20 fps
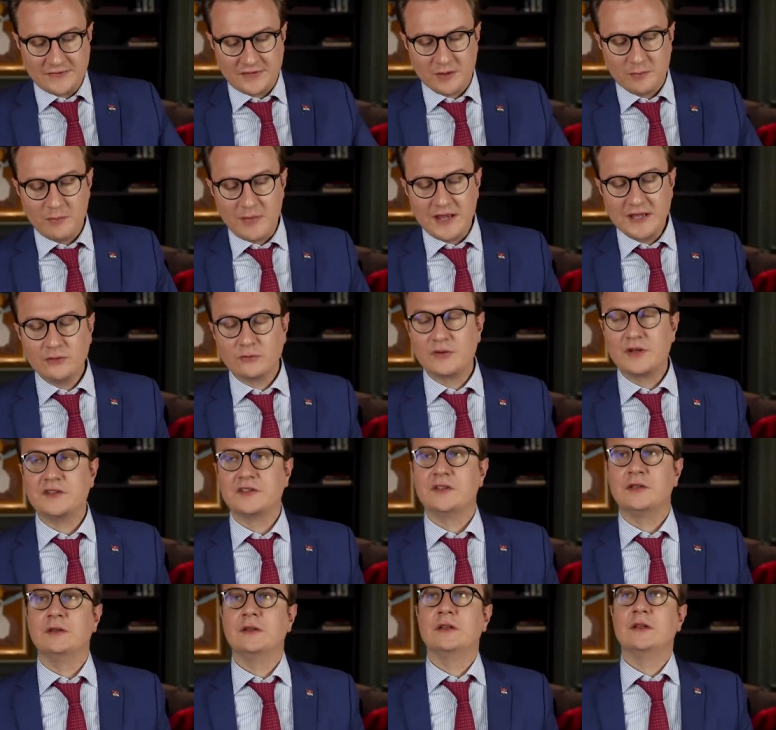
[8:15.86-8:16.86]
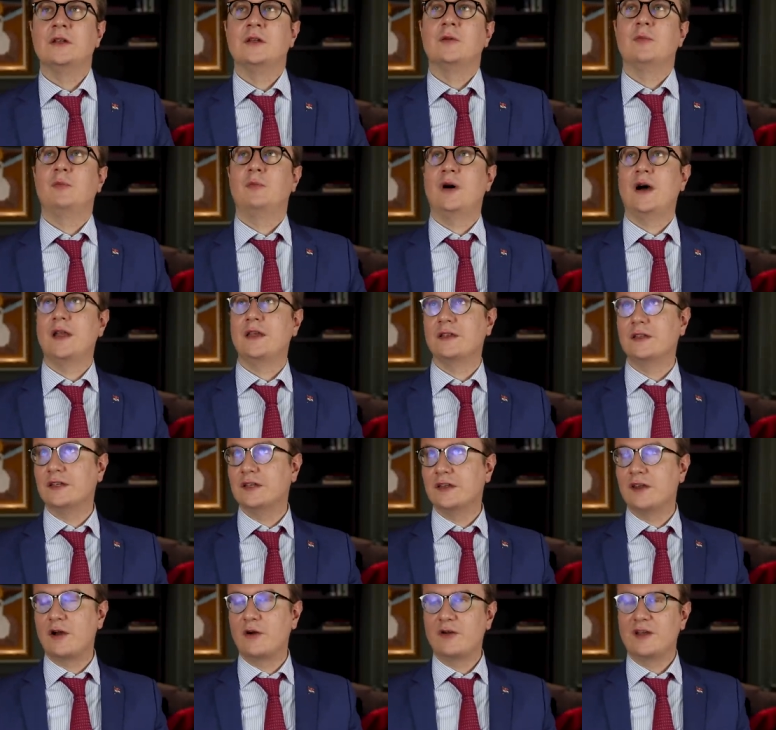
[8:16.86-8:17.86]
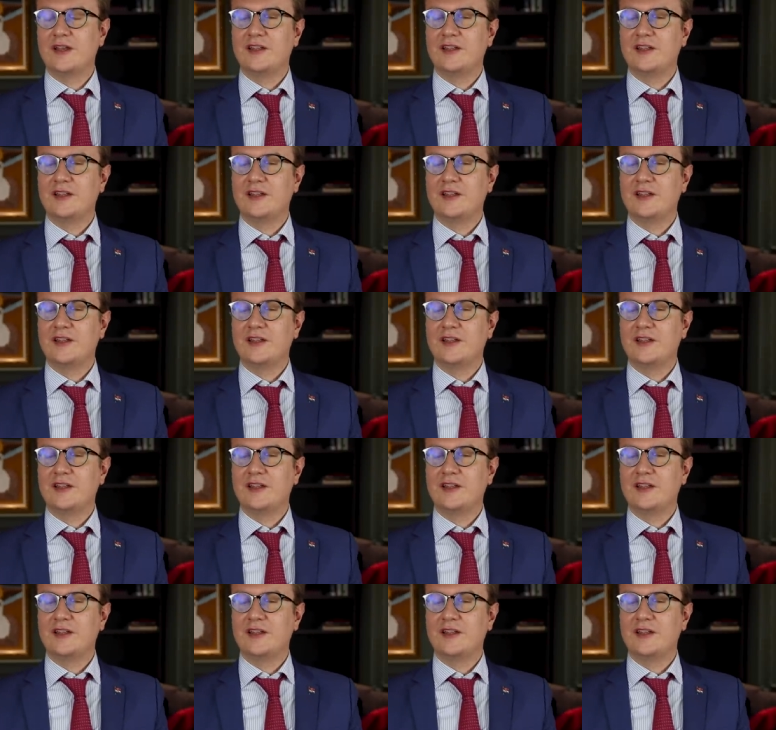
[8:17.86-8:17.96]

the main reason, but, you know,